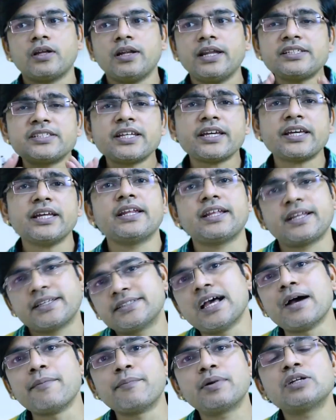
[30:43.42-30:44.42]
Let's take an
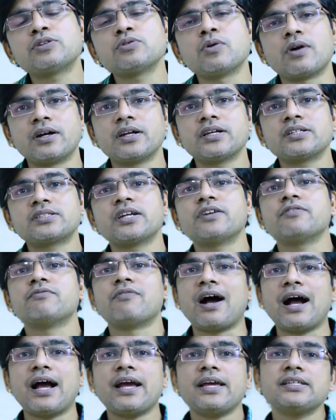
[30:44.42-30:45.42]
example to understand
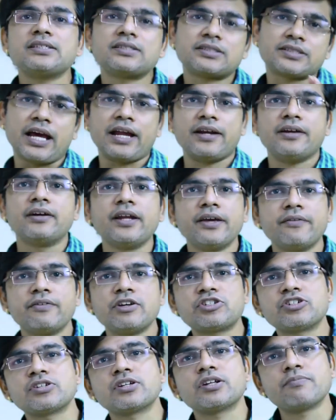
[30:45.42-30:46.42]
why is standard
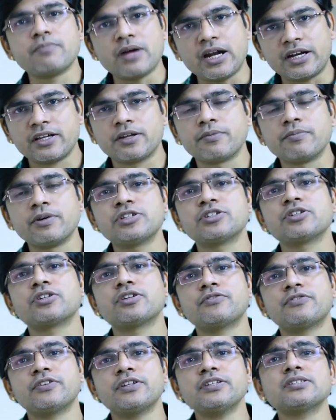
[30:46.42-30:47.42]
deviation a better measure
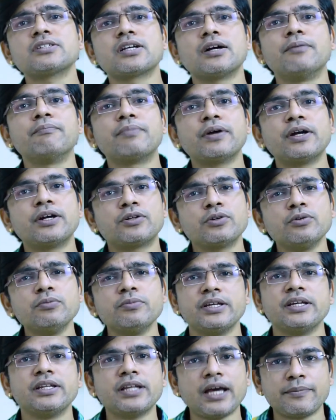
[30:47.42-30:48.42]
of risk compared to
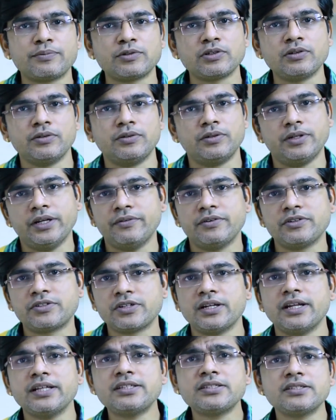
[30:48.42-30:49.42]
mean absolute
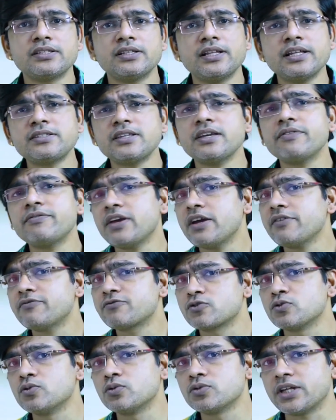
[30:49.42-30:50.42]
deviation. Let's say we
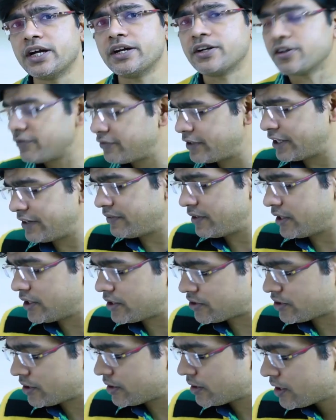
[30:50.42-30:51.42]
have two set of
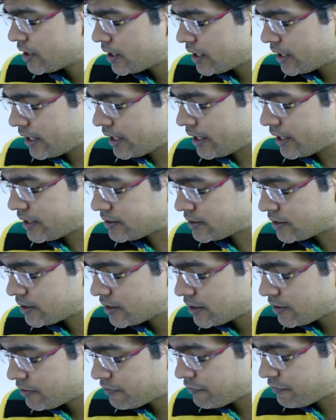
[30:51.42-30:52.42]
deviation as
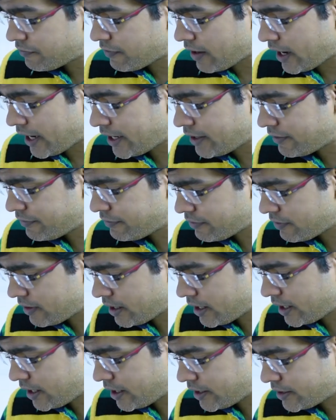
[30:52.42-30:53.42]
5
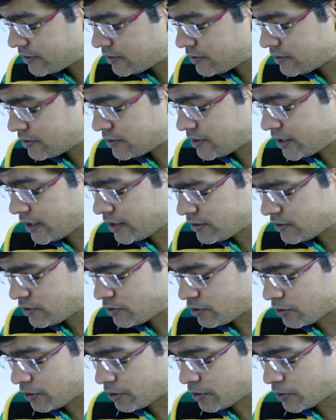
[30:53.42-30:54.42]
and 6,
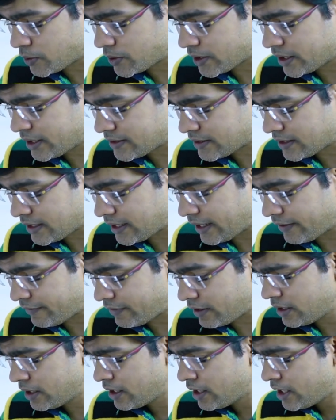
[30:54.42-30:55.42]
so the total is
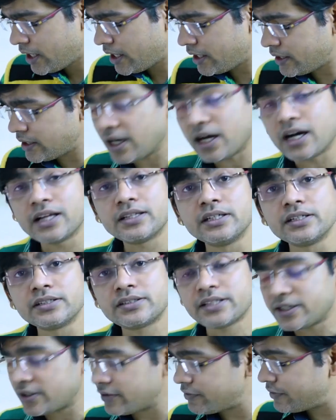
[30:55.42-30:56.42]
11, and the other
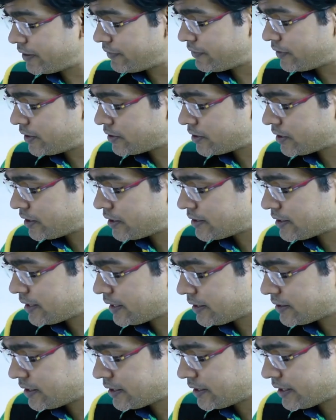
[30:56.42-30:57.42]
set of deviation is,
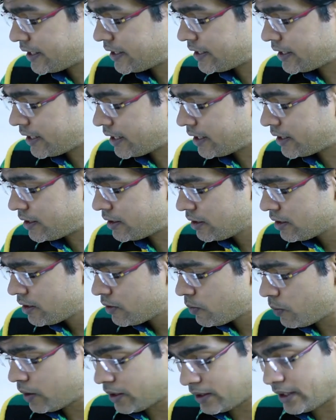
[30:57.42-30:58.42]
let's say, 10 and
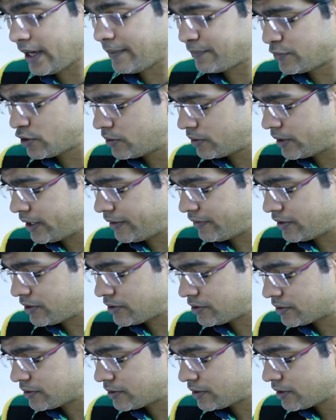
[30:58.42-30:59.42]
1, the absolute
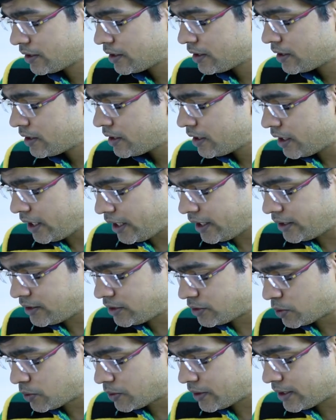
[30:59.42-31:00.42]
deviations, and
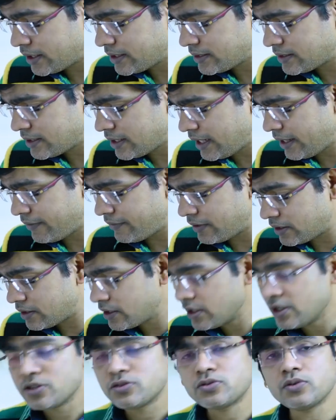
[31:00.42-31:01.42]
the total is 11.
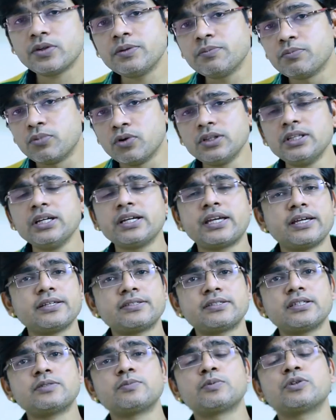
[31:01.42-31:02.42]
So in both the
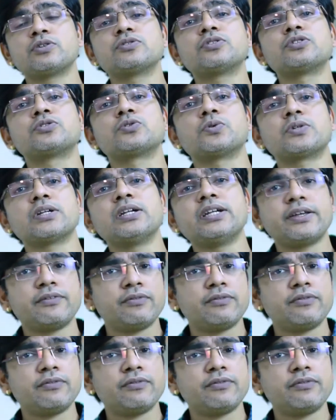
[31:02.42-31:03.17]
cases, because the total